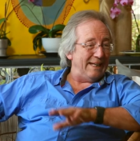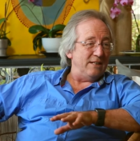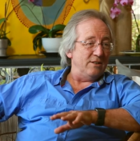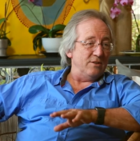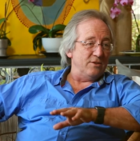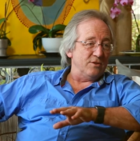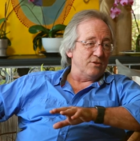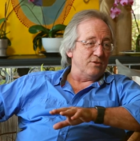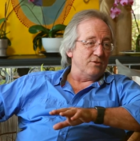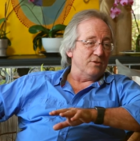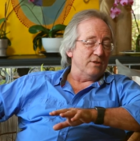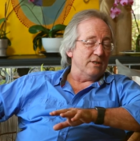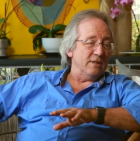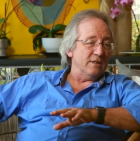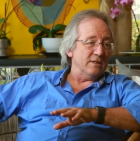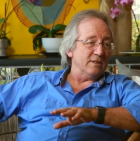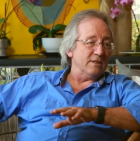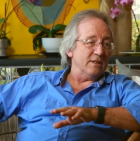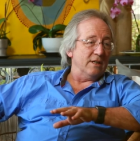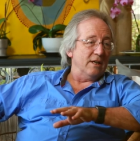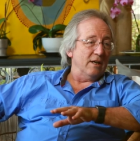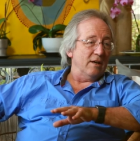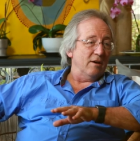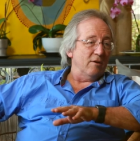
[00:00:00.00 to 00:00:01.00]

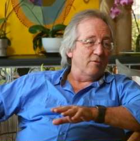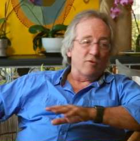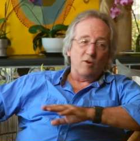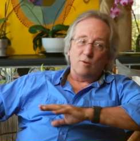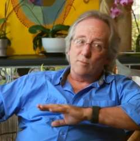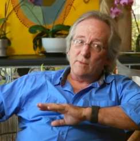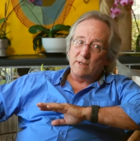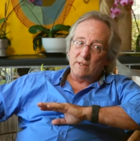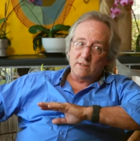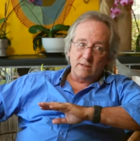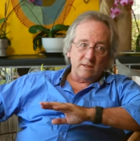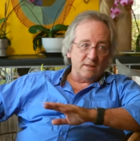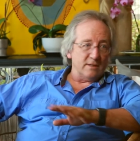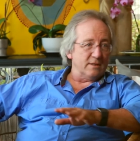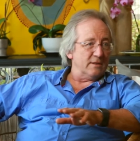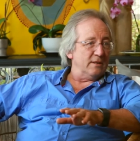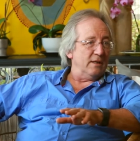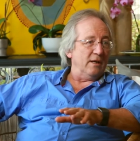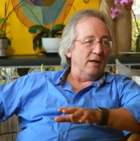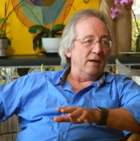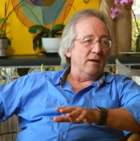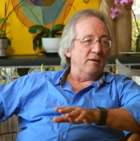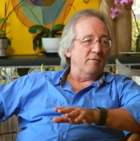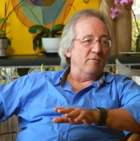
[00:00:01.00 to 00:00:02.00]
industries from
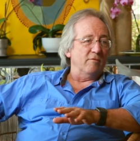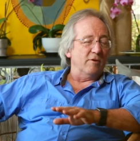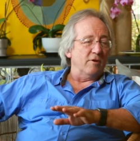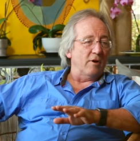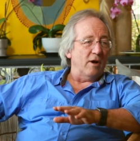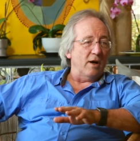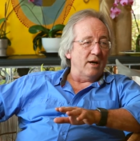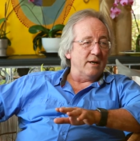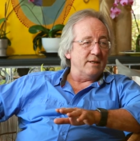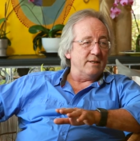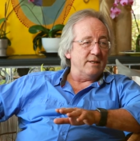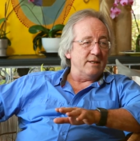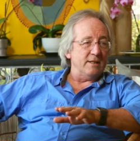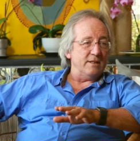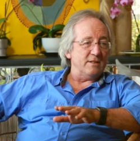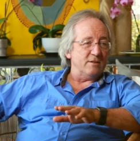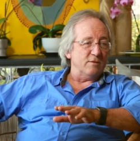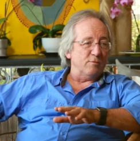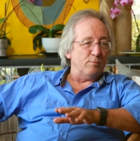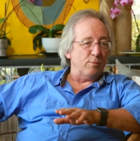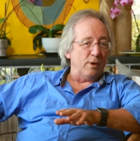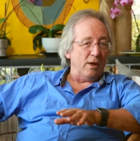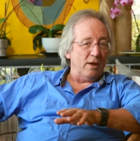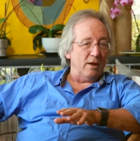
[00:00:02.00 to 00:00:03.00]
existing
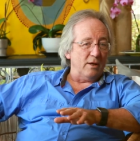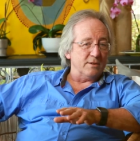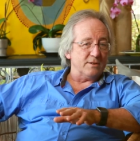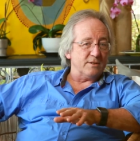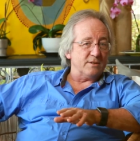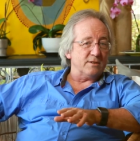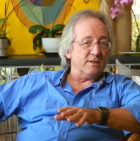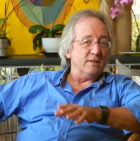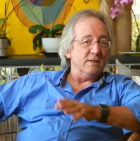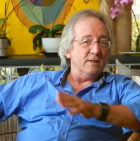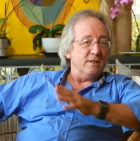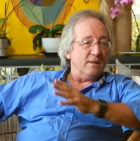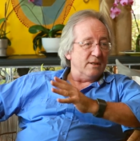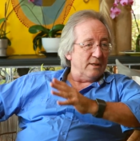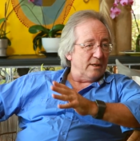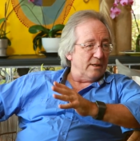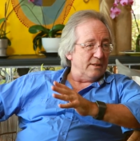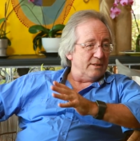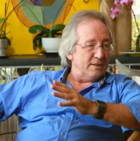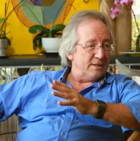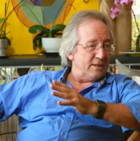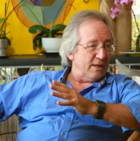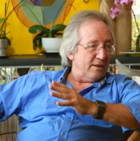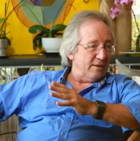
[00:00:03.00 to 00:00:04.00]
varieties of plants,
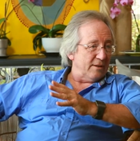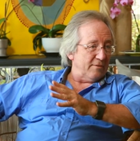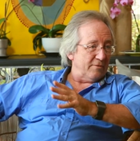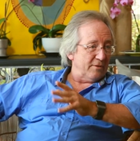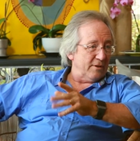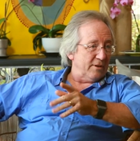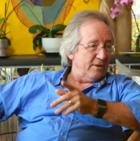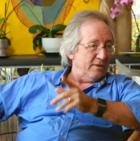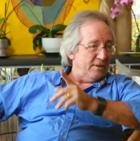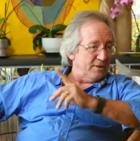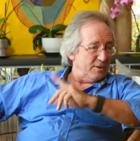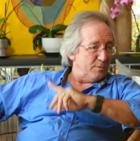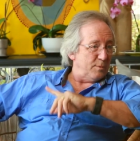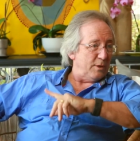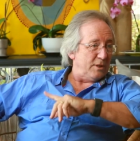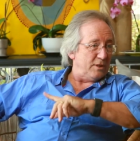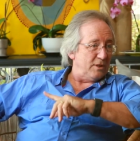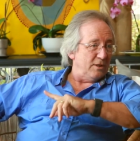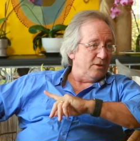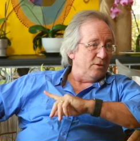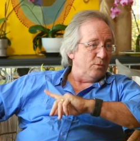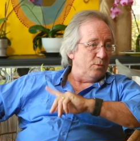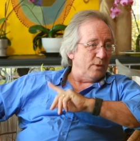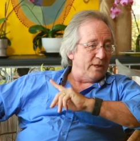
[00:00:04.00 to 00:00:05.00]
and South Africa and
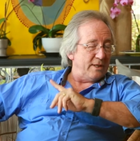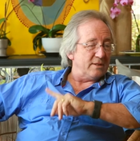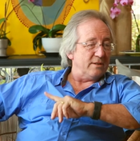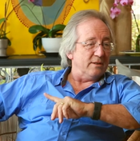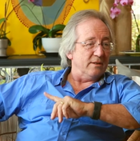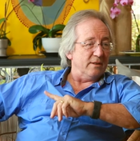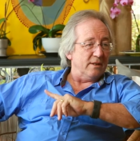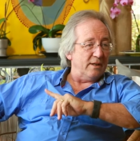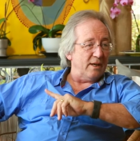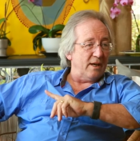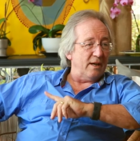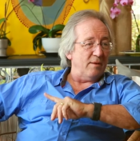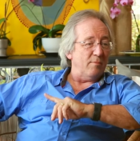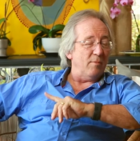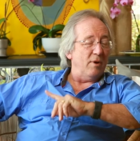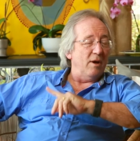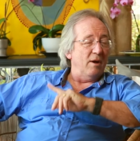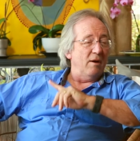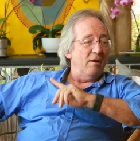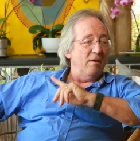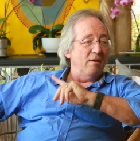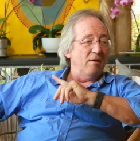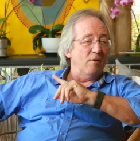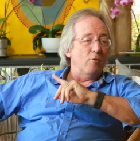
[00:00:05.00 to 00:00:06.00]
especially the Western Cape
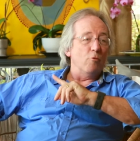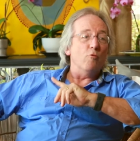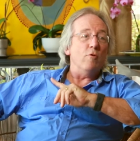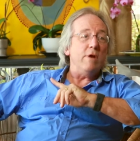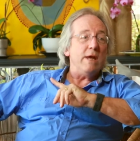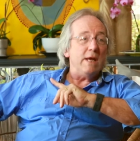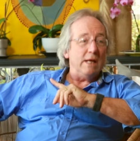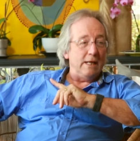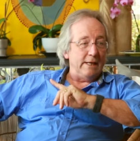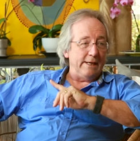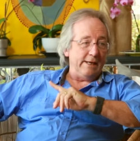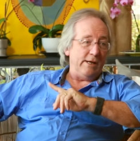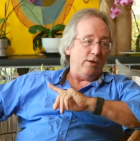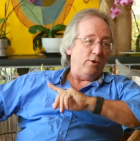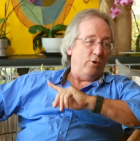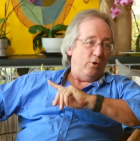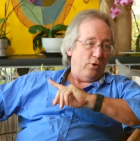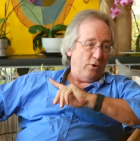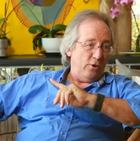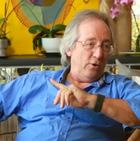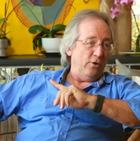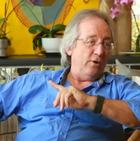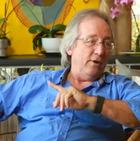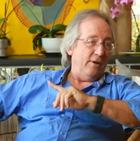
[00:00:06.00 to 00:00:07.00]
are really
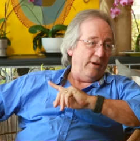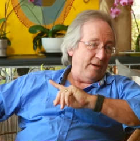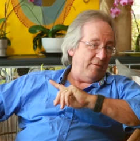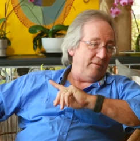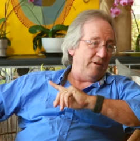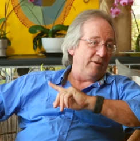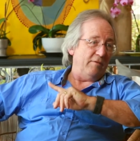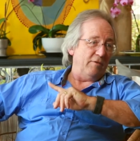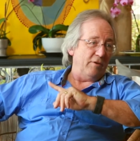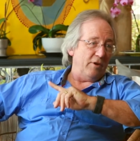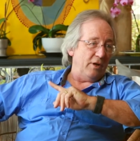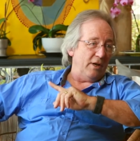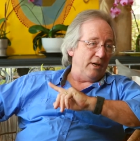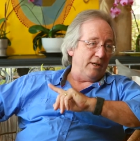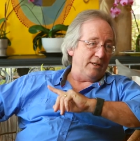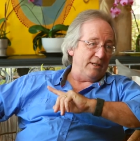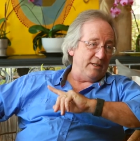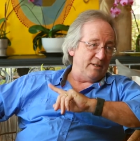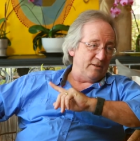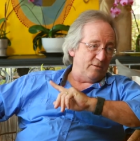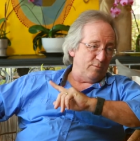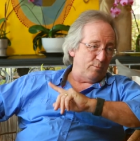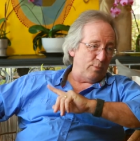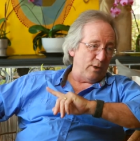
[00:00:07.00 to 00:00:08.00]
good at having
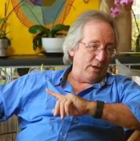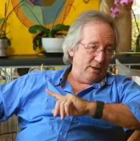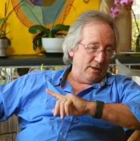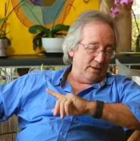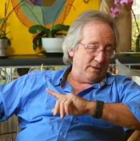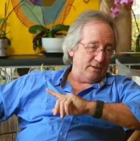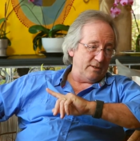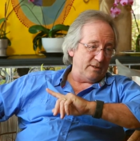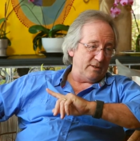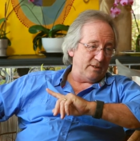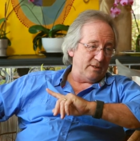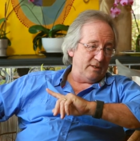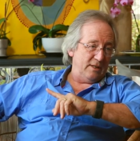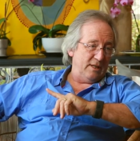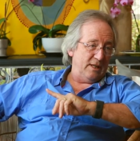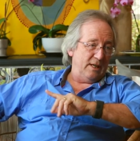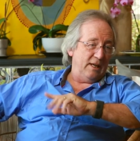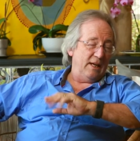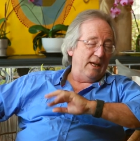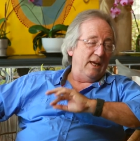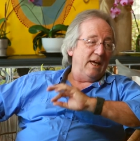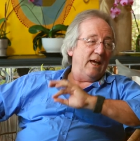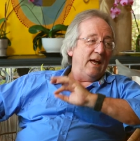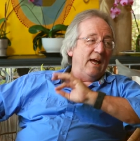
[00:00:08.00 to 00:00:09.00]
varieties of plants.
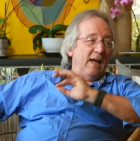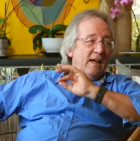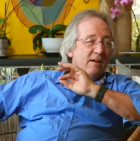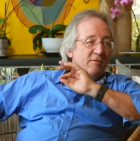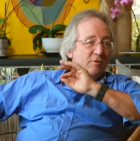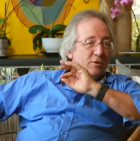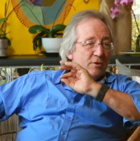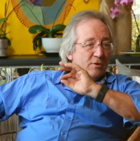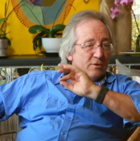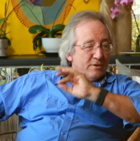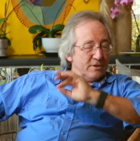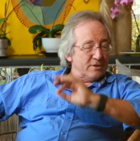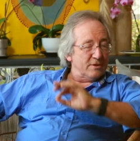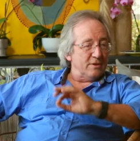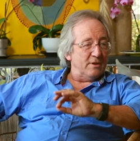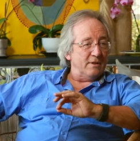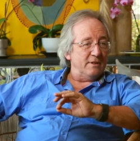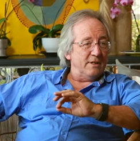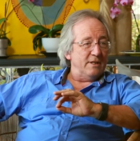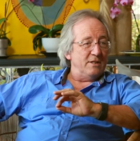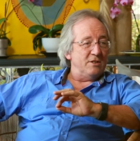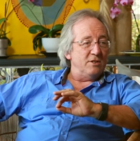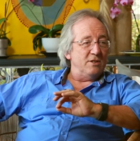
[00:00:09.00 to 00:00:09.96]
If you can start